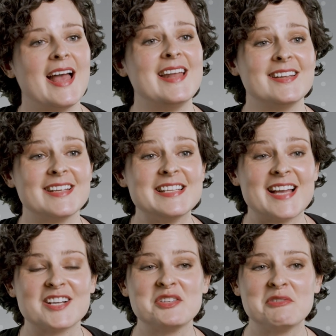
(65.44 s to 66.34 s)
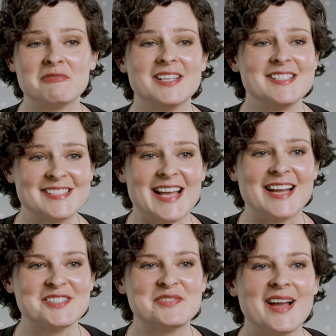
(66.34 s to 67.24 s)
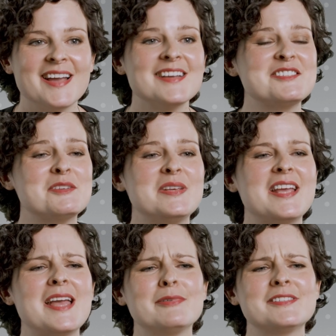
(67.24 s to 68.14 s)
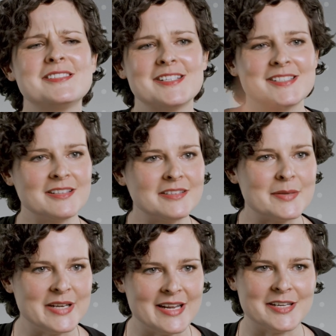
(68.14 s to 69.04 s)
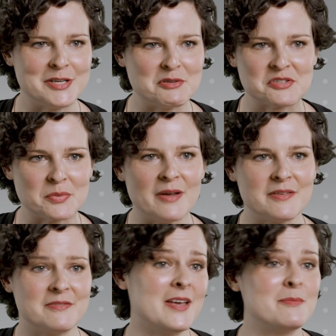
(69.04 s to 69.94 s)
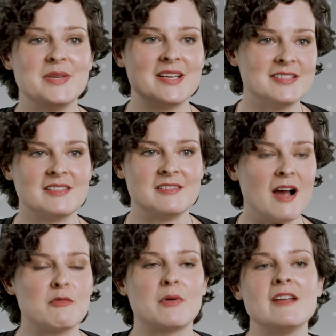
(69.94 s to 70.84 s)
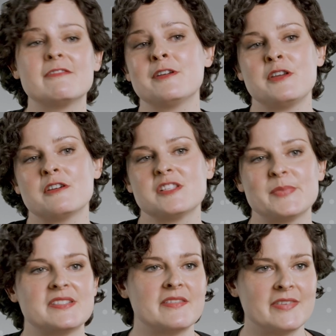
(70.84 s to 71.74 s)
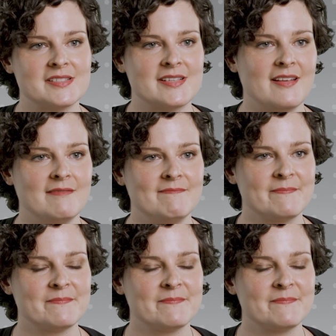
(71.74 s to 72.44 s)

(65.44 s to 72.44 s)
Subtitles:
and it is actually really satisfying to be able to just eliminate a huge swath of them because they're not right for your specific skin.